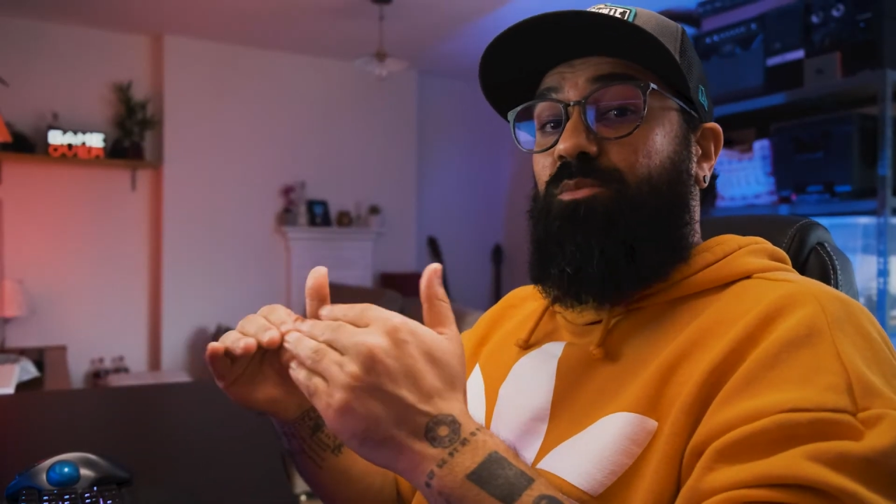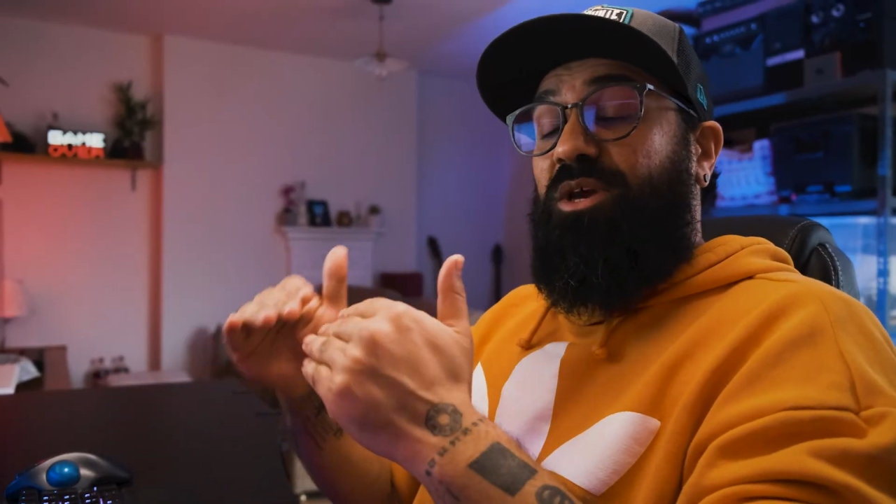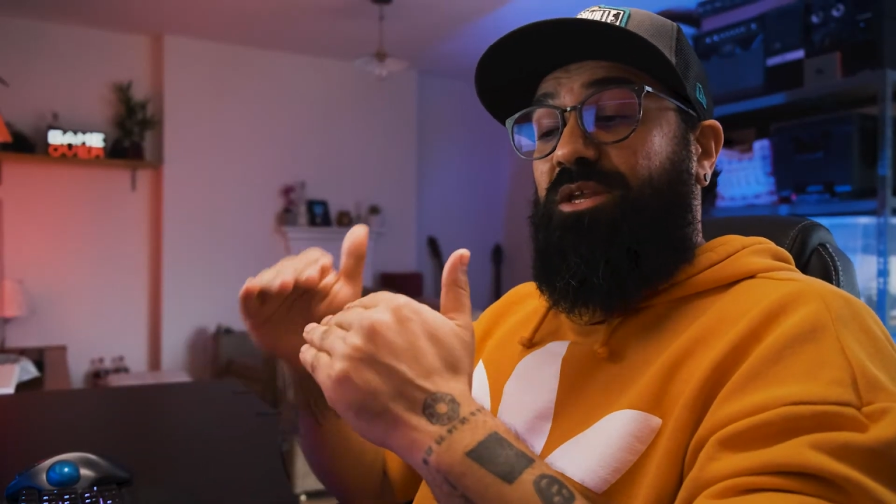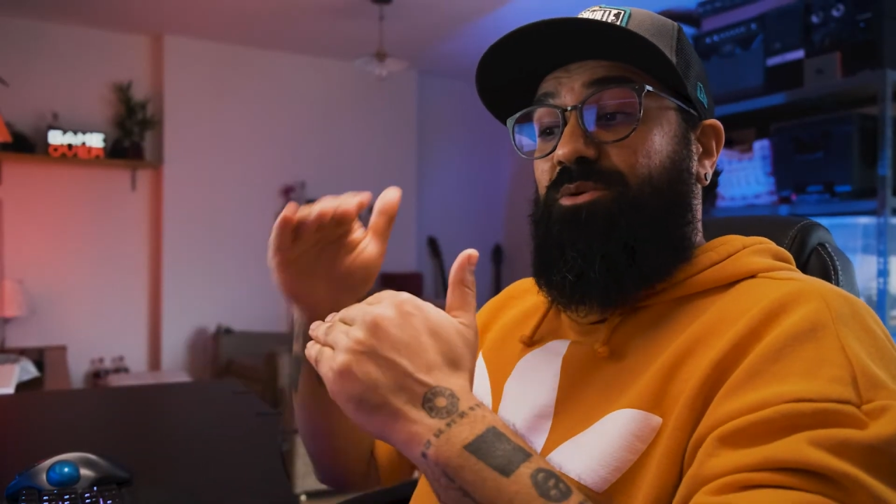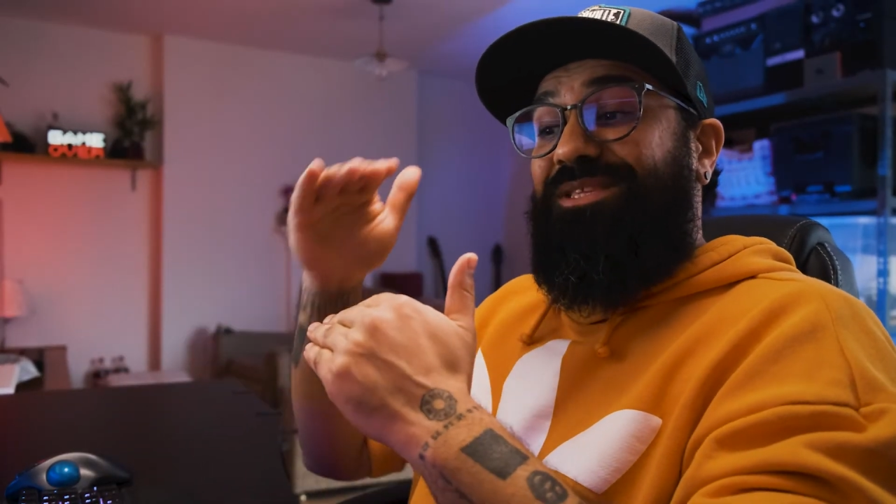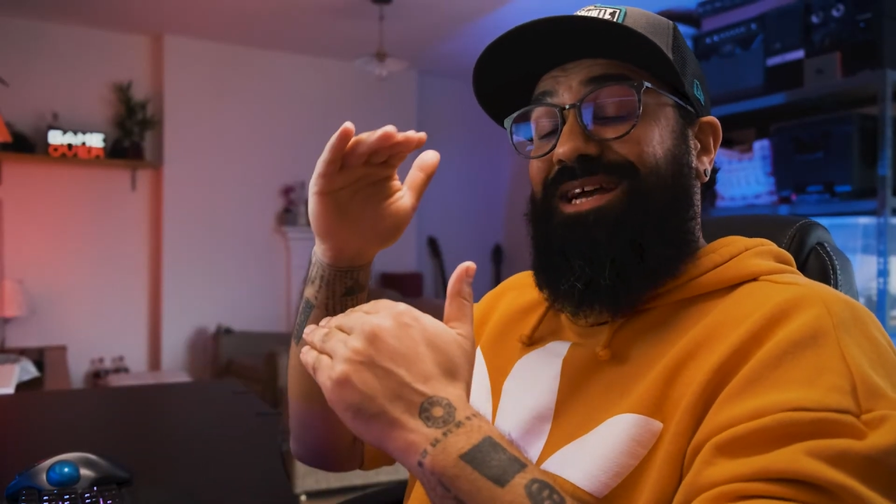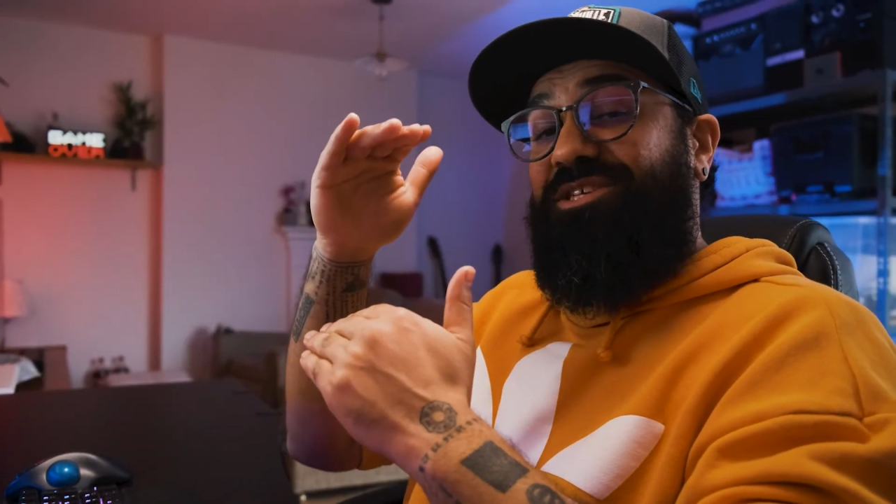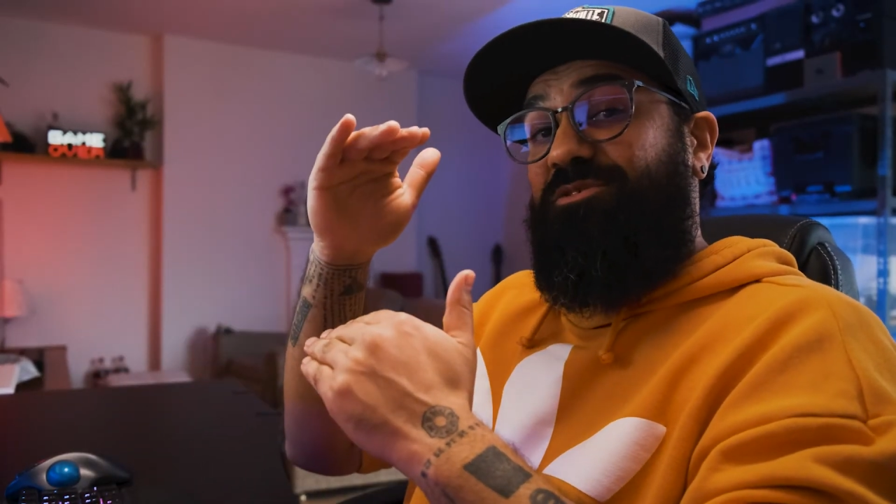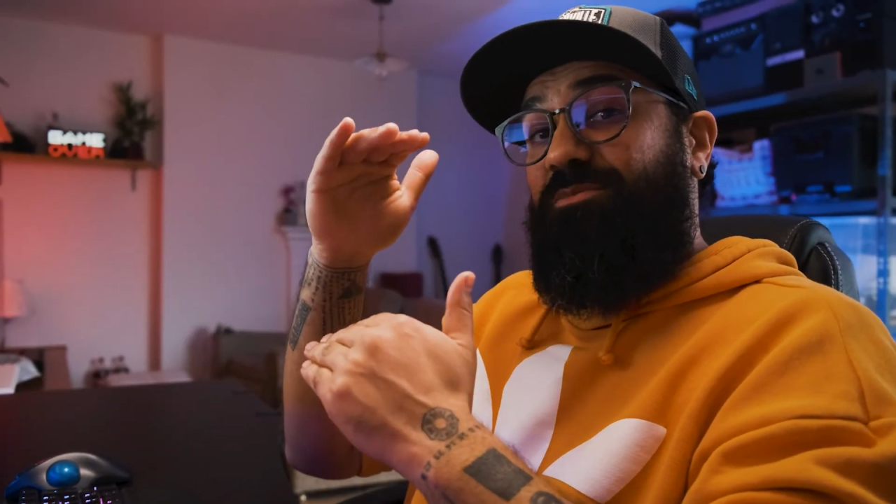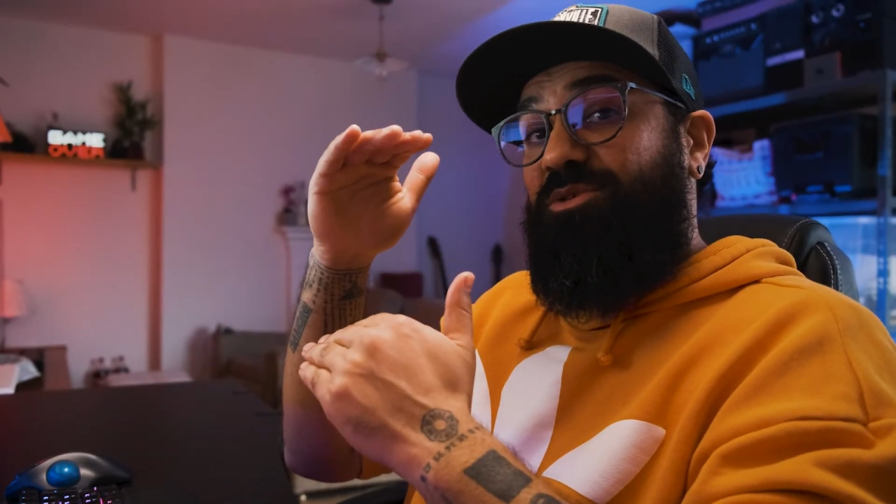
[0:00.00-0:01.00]
we're going to
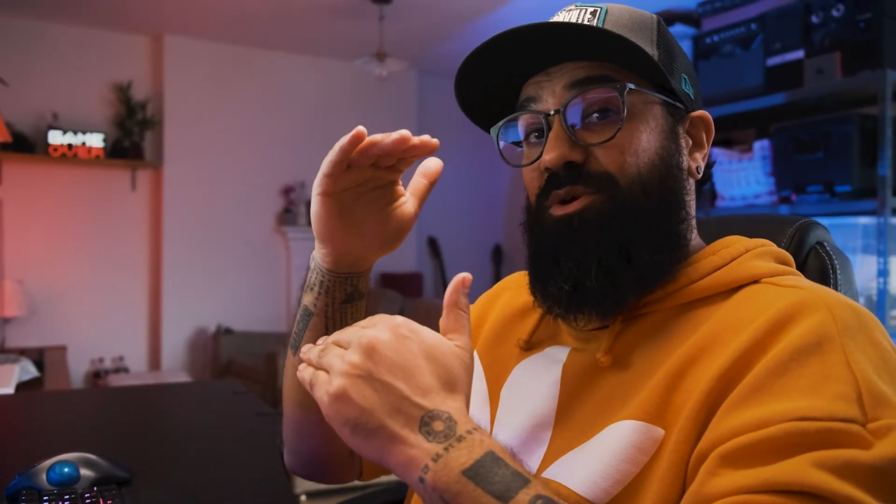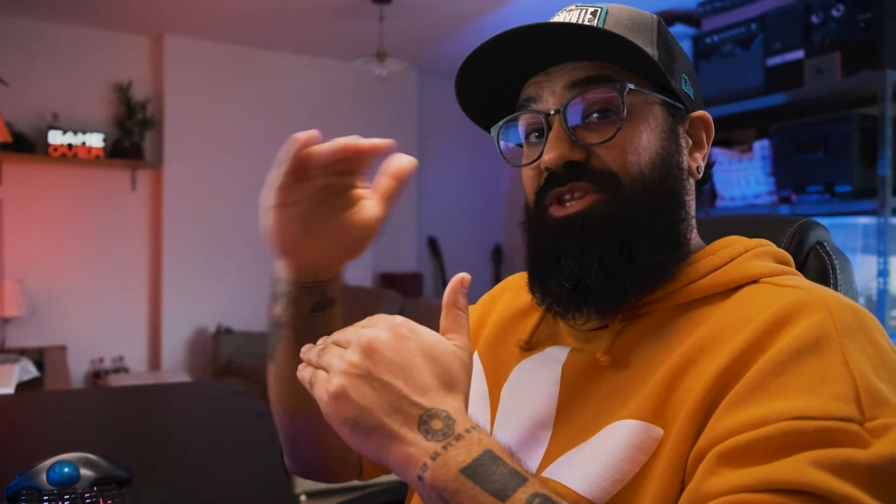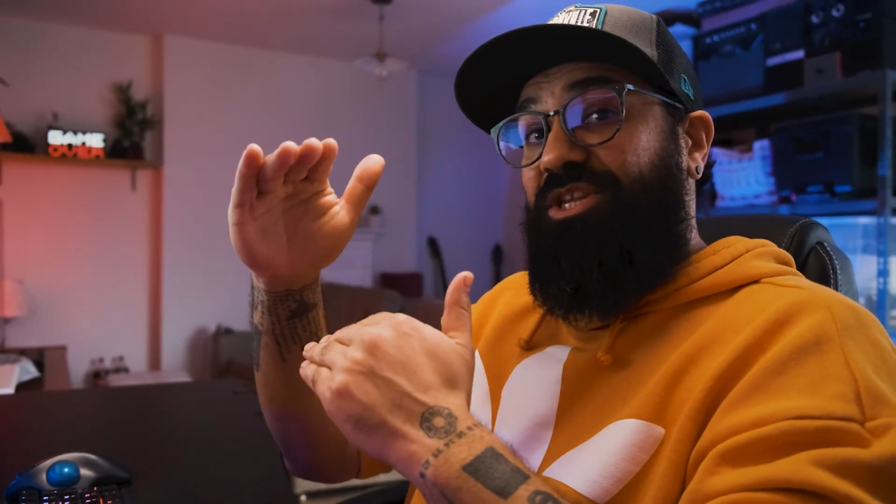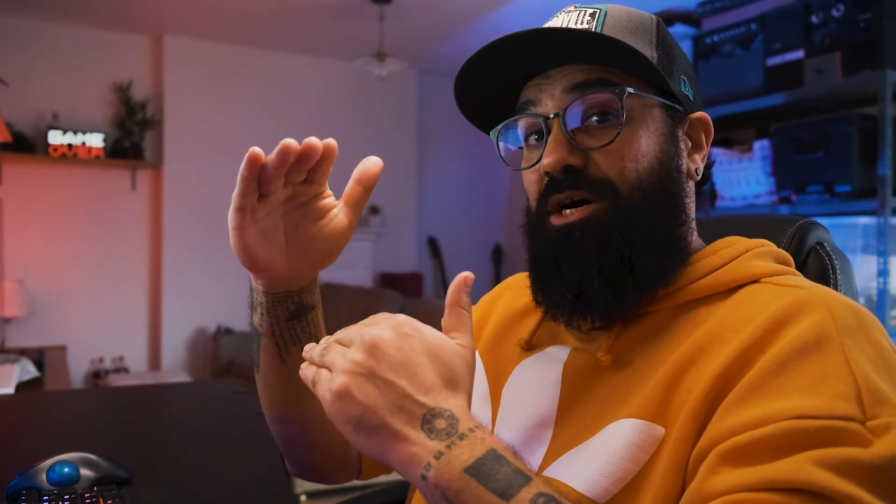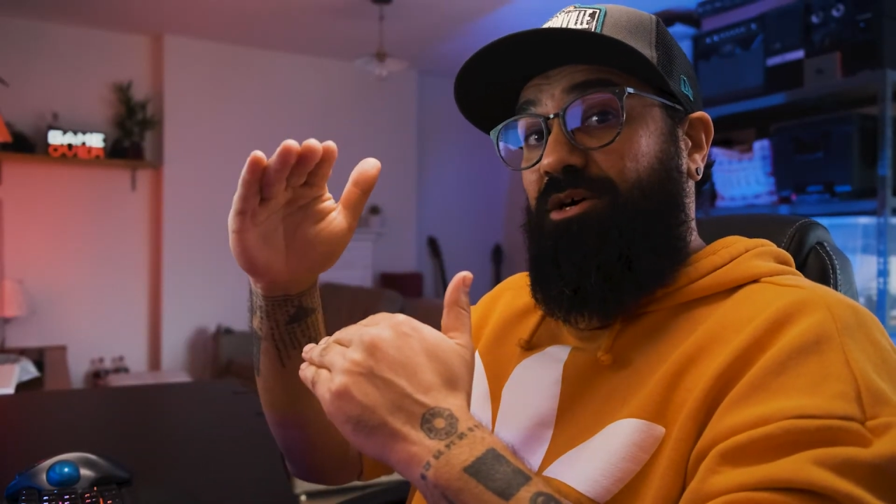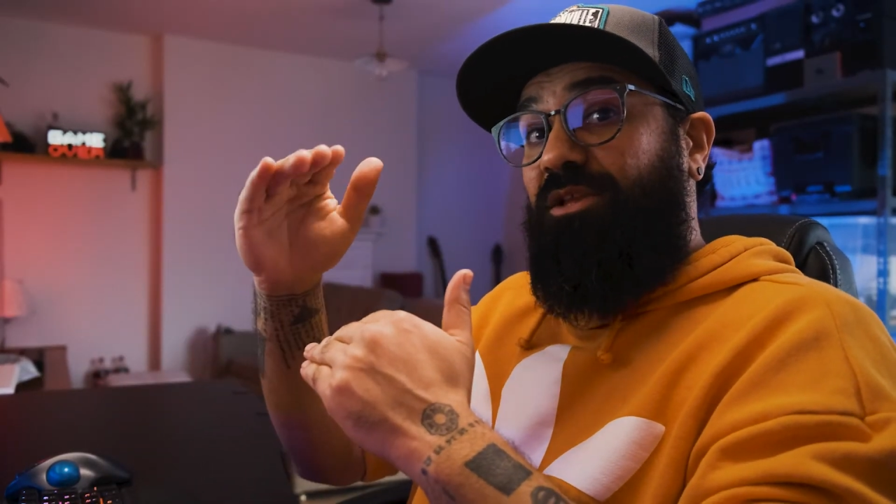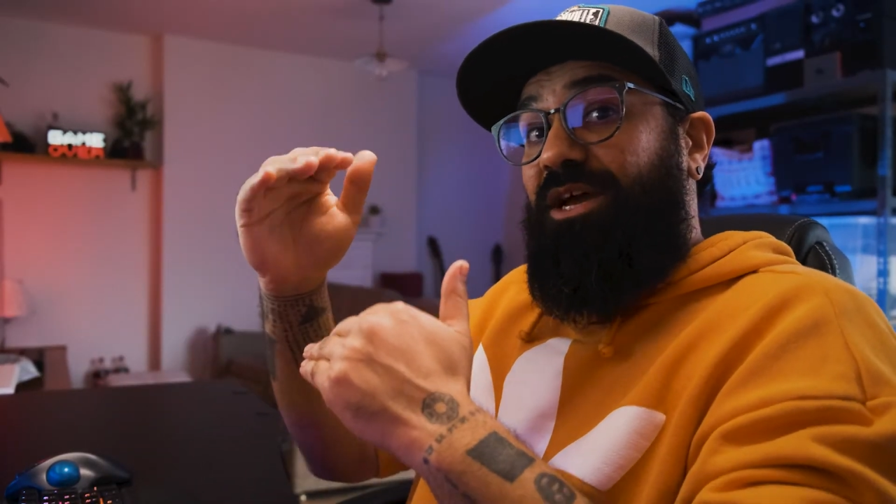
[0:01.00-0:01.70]
attach them to a null,